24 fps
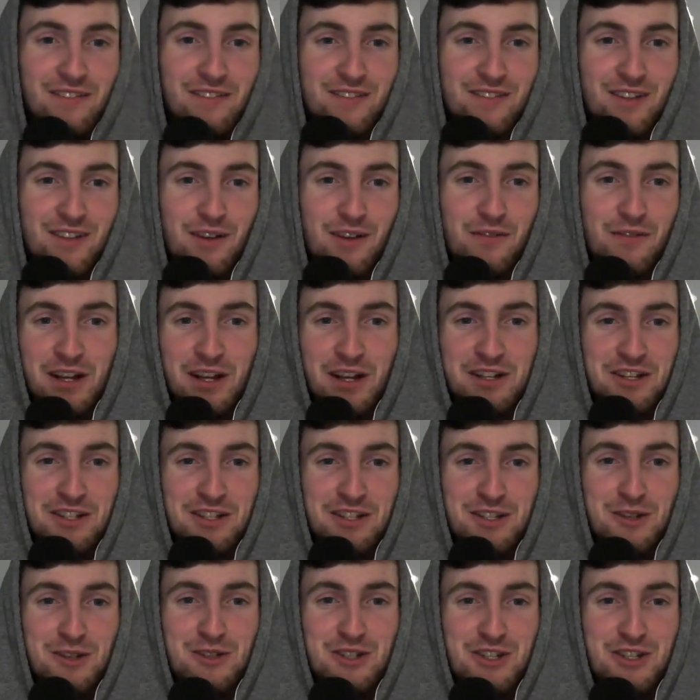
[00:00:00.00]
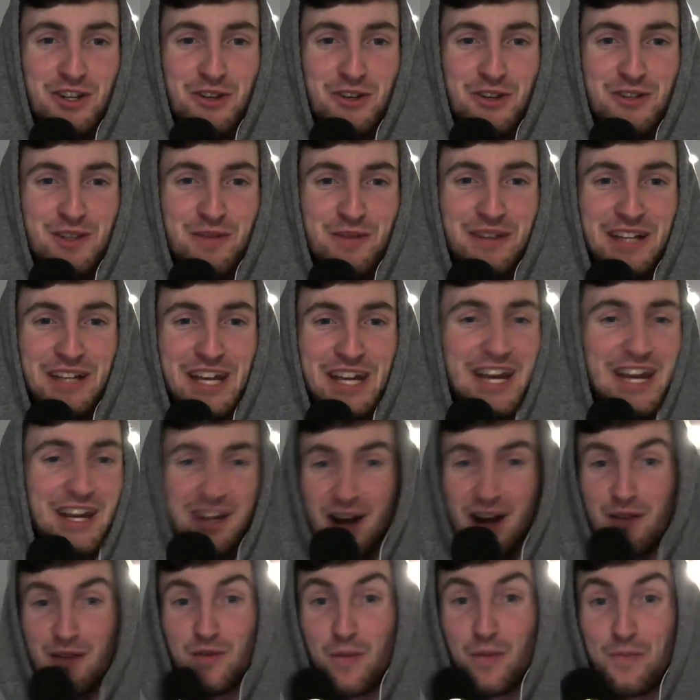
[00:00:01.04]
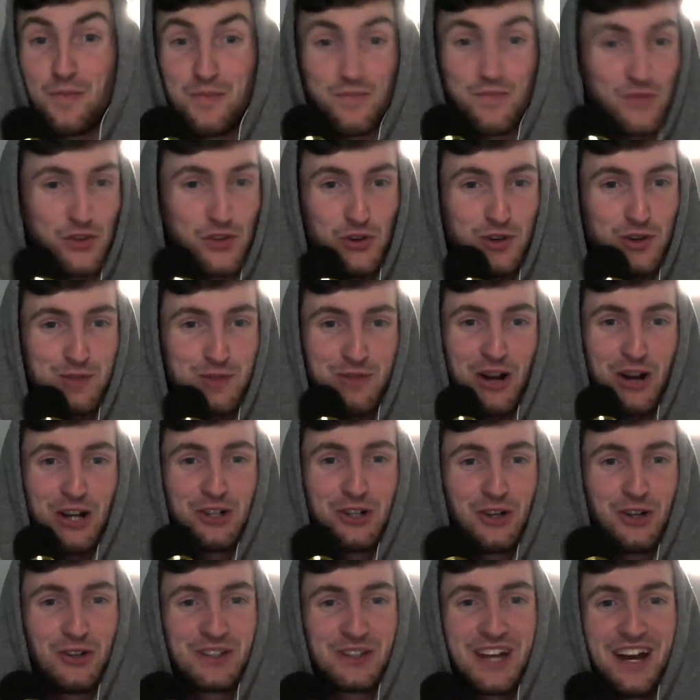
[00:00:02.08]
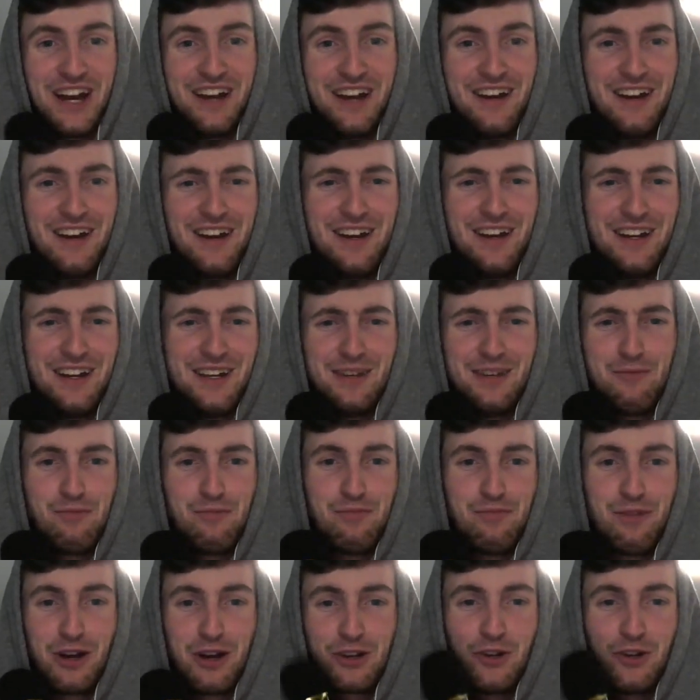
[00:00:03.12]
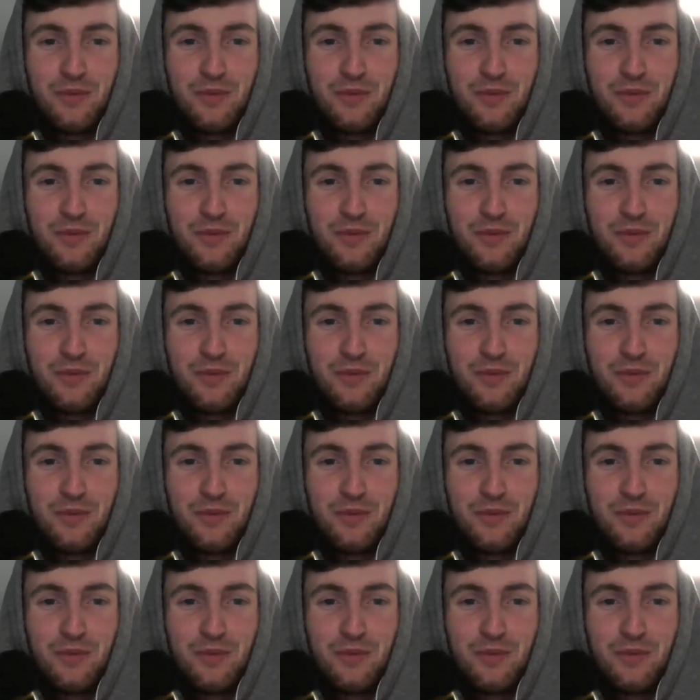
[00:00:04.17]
If that just goes to show you something, hey, I'm a huge Brock Holt guy. Brock Holt made